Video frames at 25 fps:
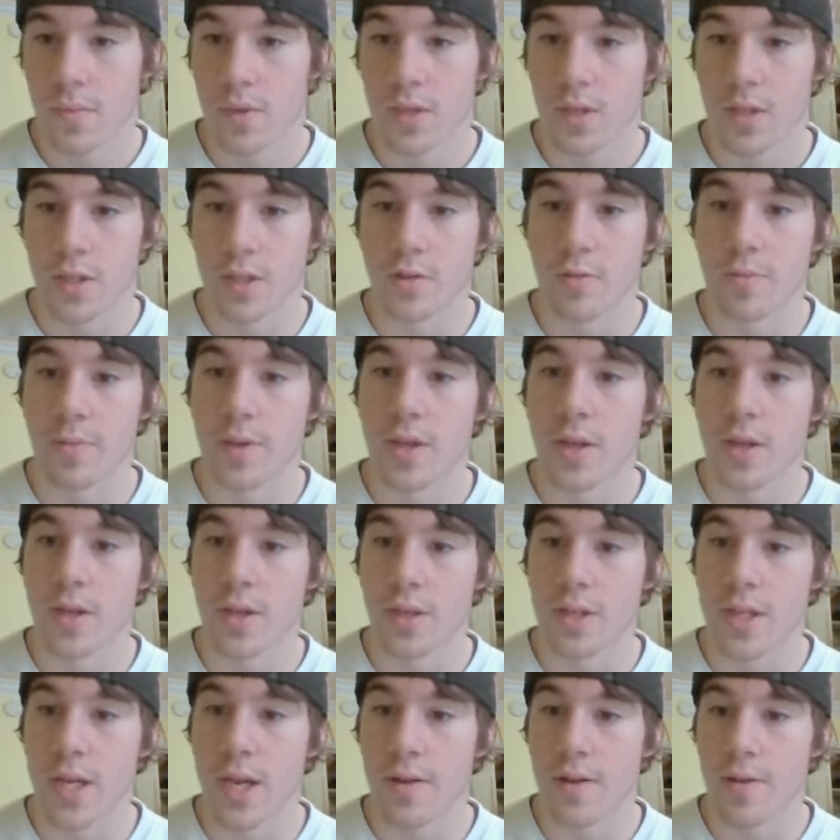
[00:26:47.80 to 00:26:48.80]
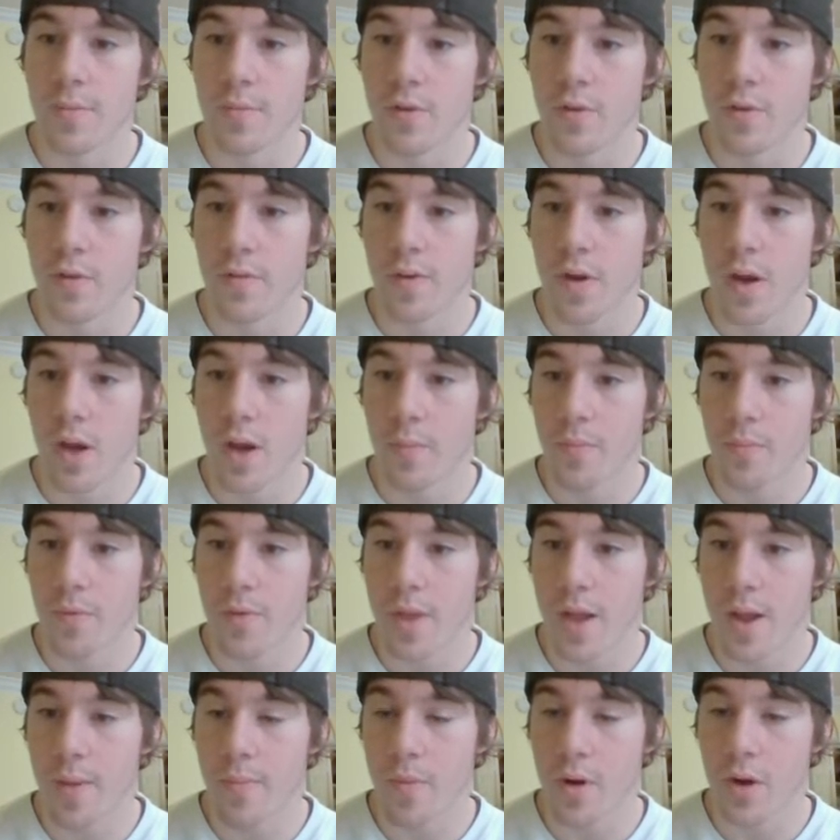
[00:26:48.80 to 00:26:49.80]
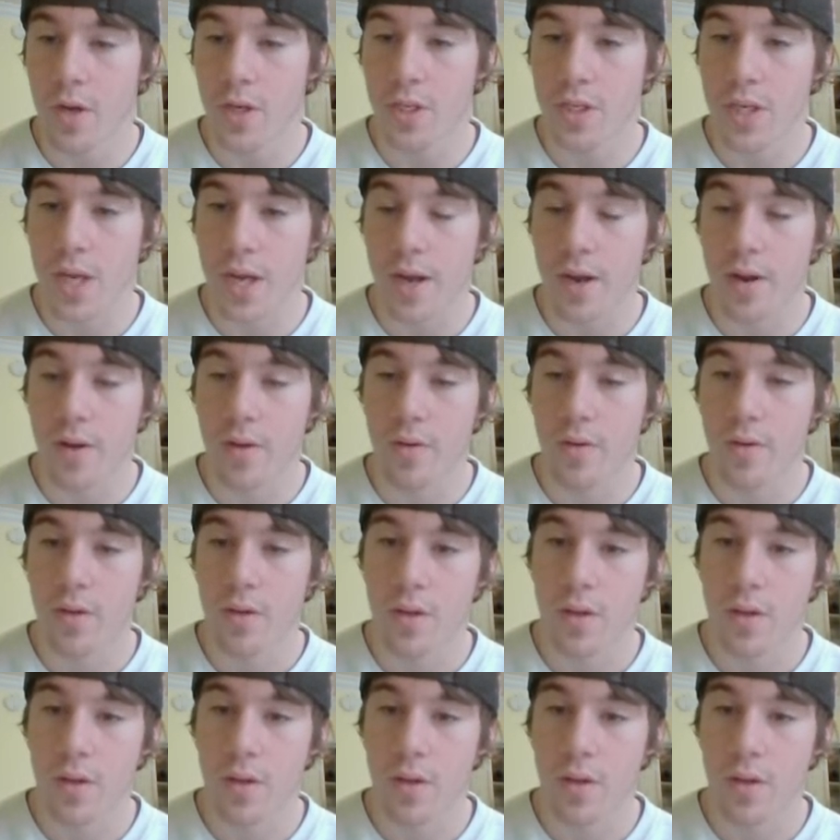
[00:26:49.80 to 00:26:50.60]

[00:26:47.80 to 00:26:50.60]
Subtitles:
This will be a good time to move up with that Marshadow.